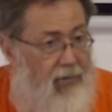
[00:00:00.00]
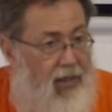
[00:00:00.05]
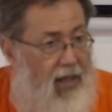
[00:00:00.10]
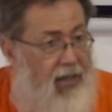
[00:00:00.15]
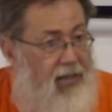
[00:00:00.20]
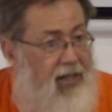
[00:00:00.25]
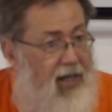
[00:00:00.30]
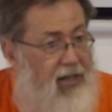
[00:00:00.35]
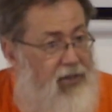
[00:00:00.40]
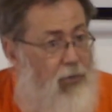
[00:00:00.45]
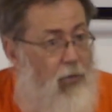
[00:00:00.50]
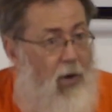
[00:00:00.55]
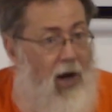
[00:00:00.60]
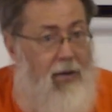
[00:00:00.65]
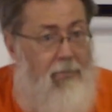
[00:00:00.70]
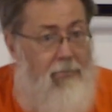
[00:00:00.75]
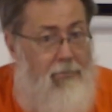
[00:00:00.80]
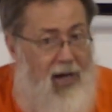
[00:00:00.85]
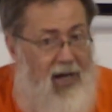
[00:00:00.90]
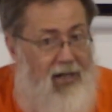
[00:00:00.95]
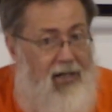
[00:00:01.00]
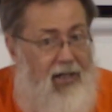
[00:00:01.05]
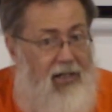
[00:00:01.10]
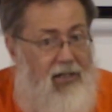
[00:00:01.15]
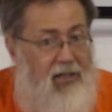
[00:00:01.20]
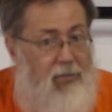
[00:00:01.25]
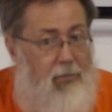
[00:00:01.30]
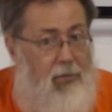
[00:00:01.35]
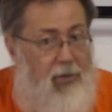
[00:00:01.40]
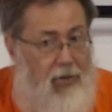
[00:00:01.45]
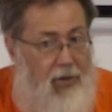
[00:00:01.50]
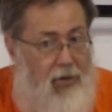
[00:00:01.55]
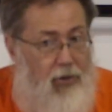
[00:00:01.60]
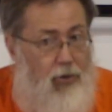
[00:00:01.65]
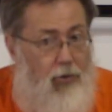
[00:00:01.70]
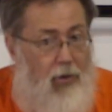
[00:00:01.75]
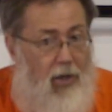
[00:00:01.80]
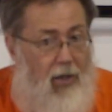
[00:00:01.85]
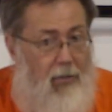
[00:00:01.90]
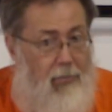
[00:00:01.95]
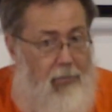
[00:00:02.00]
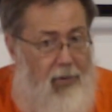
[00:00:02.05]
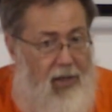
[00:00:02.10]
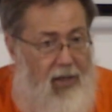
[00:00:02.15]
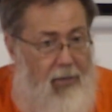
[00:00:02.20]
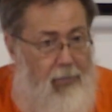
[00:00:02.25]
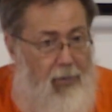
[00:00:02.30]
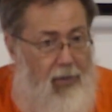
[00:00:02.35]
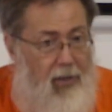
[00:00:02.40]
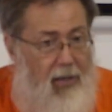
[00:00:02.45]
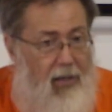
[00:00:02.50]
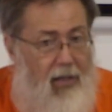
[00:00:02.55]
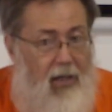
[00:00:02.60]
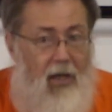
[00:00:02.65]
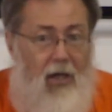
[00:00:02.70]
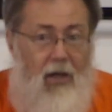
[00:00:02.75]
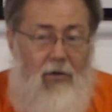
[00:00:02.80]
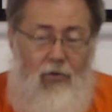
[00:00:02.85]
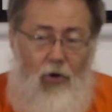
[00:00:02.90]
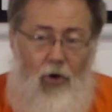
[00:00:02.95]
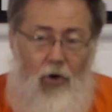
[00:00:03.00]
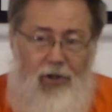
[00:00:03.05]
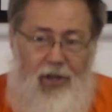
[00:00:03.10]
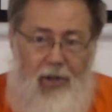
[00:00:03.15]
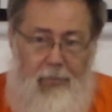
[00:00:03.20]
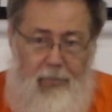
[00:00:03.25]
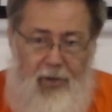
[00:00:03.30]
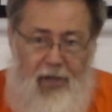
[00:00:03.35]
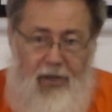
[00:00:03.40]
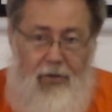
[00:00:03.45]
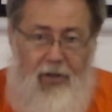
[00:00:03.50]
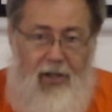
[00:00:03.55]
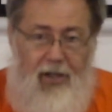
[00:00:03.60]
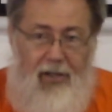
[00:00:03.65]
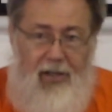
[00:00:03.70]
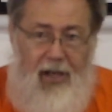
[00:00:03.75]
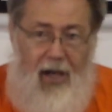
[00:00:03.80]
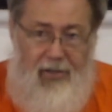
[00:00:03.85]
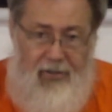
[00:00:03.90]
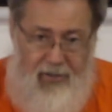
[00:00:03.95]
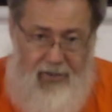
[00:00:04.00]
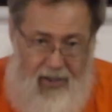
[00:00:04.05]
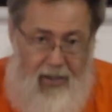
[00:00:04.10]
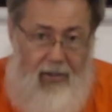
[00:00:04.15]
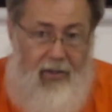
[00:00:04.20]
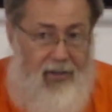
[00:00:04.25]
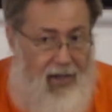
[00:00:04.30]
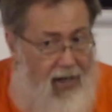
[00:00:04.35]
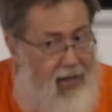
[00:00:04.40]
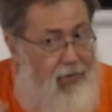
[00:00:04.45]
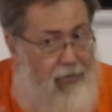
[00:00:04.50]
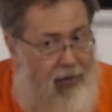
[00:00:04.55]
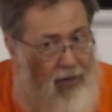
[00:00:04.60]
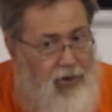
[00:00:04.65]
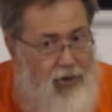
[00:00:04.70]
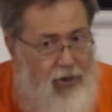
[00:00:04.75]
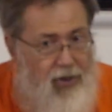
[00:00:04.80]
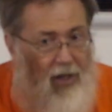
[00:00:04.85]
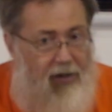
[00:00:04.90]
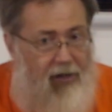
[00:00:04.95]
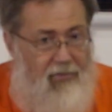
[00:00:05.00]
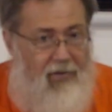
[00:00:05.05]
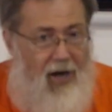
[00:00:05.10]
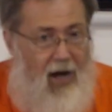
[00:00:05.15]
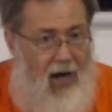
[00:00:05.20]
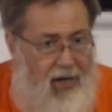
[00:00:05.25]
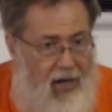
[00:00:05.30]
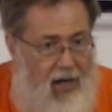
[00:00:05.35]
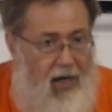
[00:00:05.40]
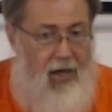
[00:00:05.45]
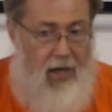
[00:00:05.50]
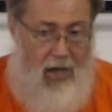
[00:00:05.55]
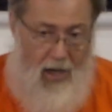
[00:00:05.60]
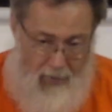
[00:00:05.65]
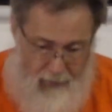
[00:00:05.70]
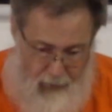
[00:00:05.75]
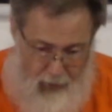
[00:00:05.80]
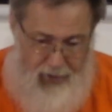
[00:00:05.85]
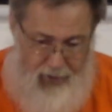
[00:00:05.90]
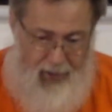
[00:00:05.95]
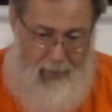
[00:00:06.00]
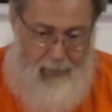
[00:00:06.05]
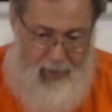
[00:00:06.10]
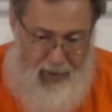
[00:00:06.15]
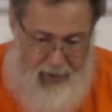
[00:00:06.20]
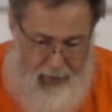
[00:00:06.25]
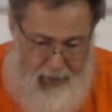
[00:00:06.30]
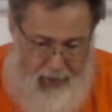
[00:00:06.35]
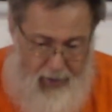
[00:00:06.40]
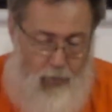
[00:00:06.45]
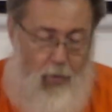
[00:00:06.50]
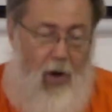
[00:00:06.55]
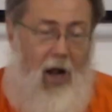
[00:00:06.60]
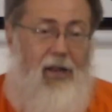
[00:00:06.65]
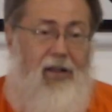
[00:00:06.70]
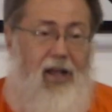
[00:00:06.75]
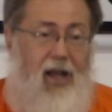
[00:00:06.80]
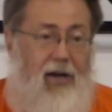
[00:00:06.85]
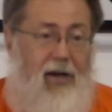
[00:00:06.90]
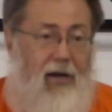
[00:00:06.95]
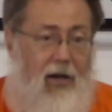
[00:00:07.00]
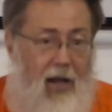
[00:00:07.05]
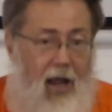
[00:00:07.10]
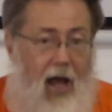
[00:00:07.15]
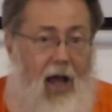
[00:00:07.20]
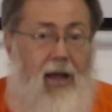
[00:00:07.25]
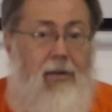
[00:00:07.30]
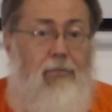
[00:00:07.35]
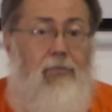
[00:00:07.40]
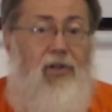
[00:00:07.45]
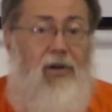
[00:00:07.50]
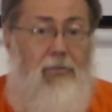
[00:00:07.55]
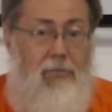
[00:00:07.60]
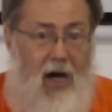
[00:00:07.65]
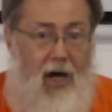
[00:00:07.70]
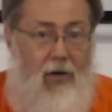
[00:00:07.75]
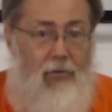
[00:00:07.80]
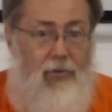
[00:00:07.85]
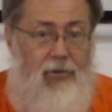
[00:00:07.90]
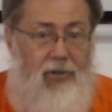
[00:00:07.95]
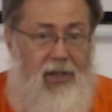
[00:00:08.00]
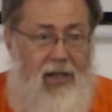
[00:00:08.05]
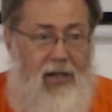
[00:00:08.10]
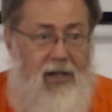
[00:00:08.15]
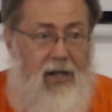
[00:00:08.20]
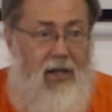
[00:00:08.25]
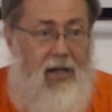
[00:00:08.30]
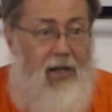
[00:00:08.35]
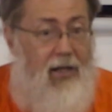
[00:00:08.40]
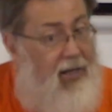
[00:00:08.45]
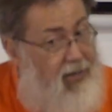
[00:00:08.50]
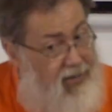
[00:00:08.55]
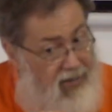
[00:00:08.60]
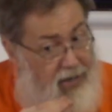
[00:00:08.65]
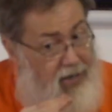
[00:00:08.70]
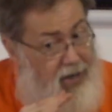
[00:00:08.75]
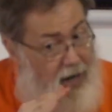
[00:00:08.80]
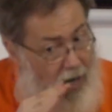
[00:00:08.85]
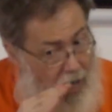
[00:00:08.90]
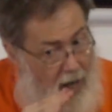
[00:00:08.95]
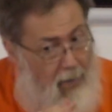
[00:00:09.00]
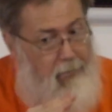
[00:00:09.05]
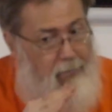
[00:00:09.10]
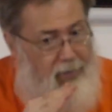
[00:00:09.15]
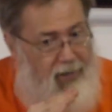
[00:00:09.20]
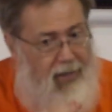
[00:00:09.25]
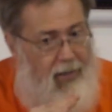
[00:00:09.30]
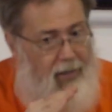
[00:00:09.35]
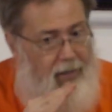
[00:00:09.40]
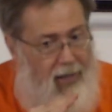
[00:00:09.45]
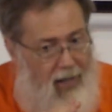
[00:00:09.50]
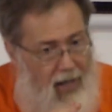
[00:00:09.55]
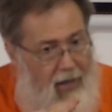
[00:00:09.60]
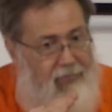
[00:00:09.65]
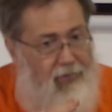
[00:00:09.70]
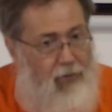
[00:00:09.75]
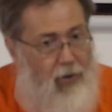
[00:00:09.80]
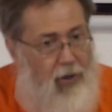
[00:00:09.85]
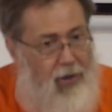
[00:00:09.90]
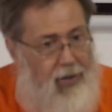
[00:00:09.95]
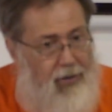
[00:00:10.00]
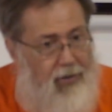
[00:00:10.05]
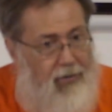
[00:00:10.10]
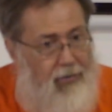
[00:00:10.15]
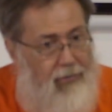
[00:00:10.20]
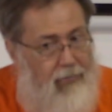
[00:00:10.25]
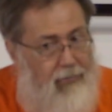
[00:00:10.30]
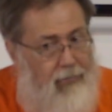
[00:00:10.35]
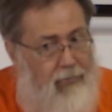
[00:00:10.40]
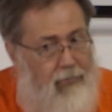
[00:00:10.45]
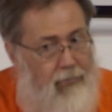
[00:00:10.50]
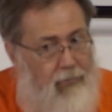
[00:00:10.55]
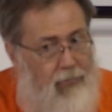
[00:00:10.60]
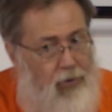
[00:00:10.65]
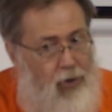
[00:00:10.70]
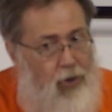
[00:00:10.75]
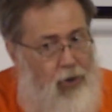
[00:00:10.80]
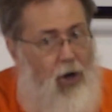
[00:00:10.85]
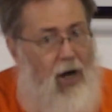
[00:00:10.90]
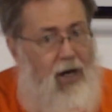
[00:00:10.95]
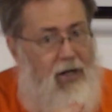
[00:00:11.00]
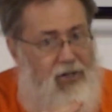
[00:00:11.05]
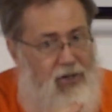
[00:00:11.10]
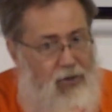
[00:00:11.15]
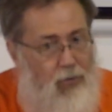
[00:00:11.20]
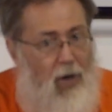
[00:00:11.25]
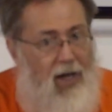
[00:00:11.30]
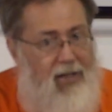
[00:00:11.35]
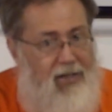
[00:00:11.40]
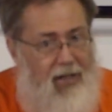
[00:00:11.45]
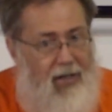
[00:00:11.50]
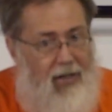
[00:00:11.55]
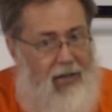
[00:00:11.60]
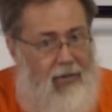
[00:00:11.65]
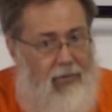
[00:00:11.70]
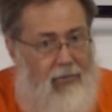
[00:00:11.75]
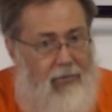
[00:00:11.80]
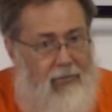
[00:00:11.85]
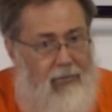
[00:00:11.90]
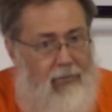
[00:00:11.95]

And that's why many spiritual people, for the period until they reach nirvana, for the period while they climb the mountain, it's an uphill effort. You are sweating.